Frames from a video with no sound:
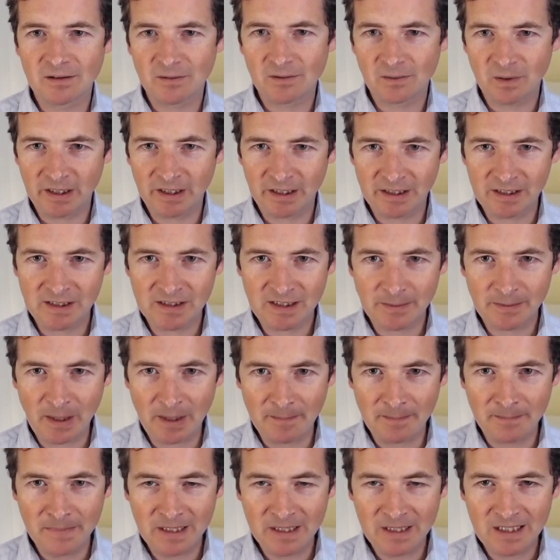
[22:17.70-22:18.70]
what I can say
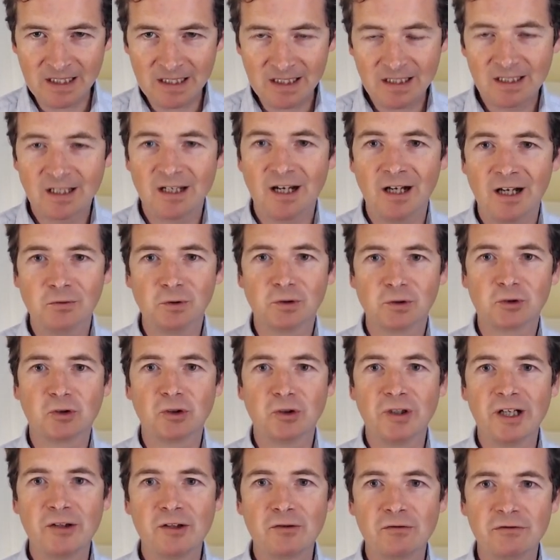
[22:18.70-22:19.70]
about me, I will
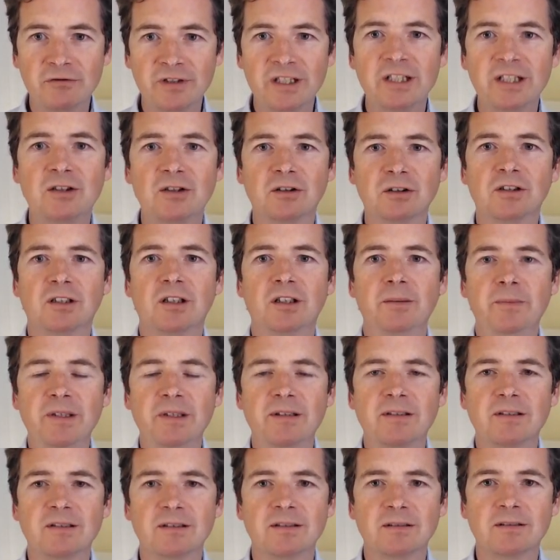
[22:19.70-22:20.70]
try and read your
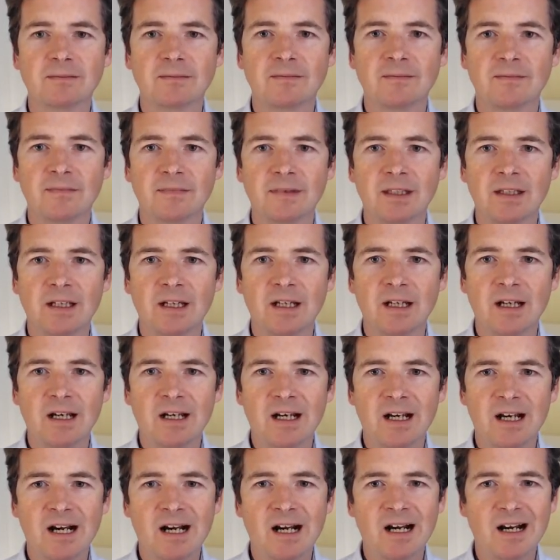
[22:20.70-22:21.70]
comments.
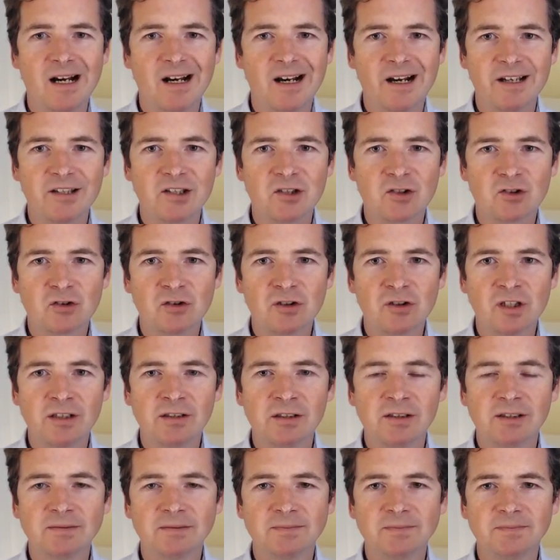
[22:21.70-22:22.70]
I
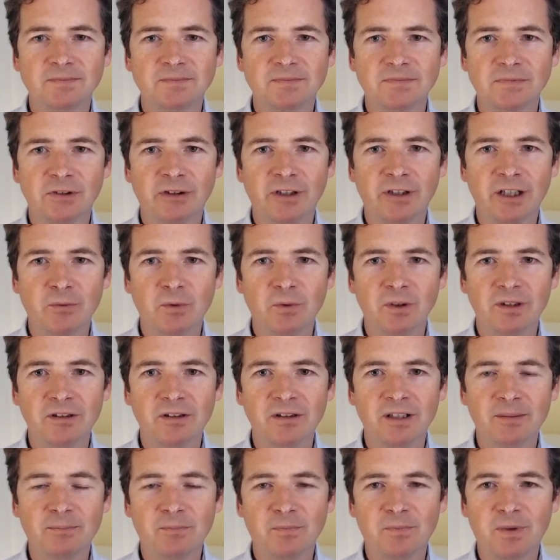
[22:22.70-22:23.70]
struggle, or I
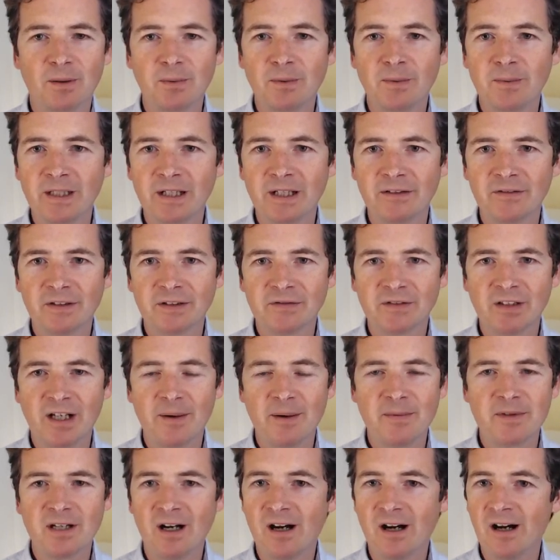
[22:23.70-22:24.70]
will not probably have enough
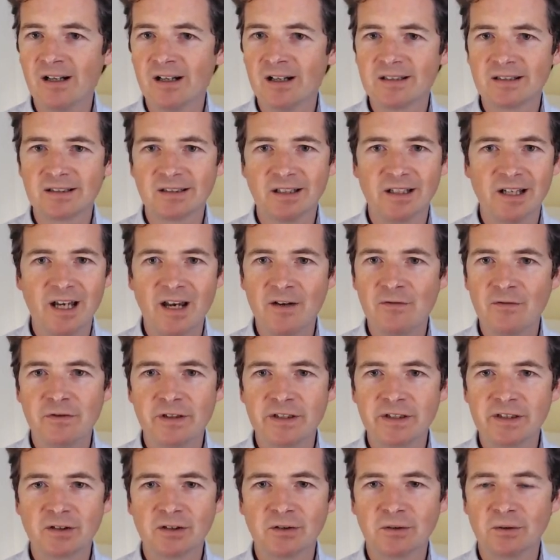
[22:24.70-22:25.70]
time to answer
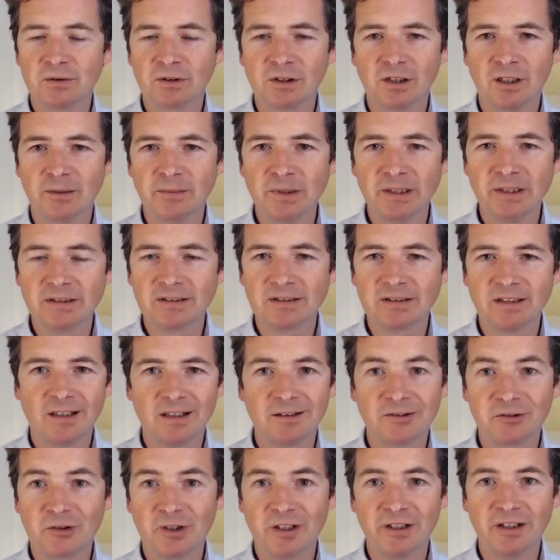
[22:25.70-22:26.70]
every single comment.
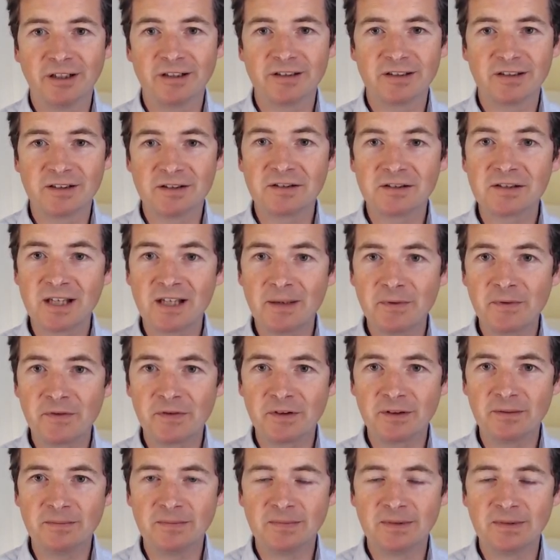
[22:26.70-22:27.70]
I'll try and answer some
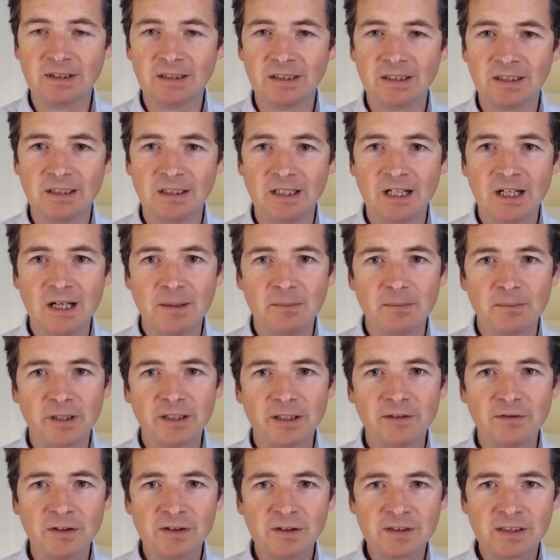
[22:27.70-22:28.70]
of them.
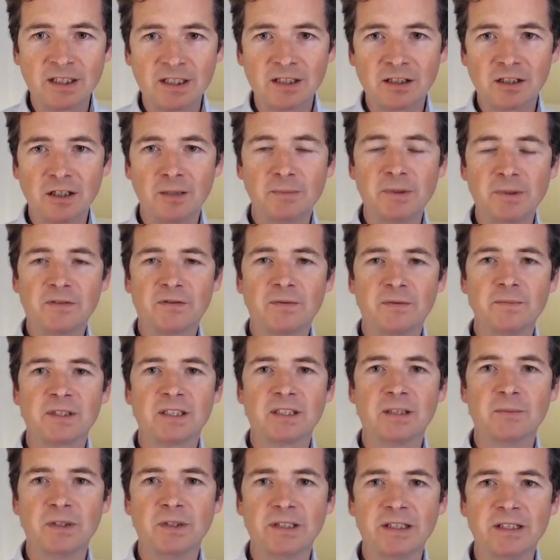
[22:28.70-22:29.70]
But if you see a comment
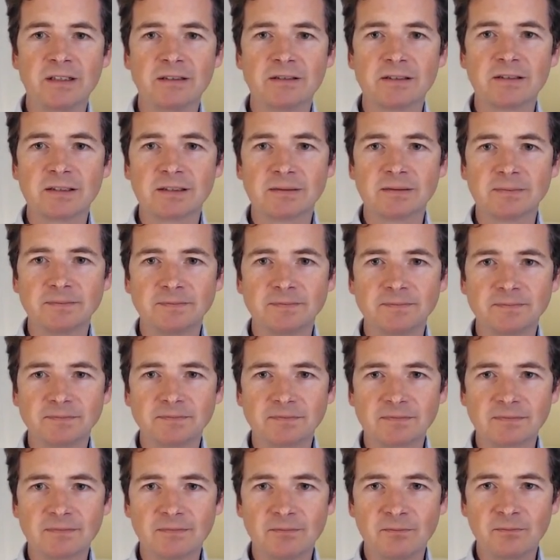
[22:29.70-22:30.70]
from someone else,
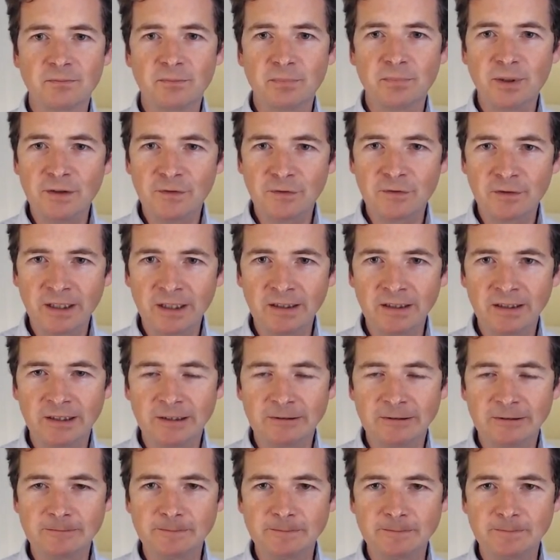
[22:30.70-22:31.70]
be
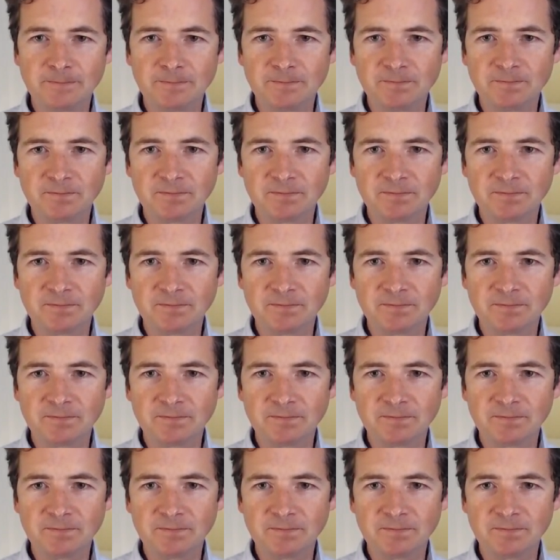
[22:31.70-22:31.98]
friendly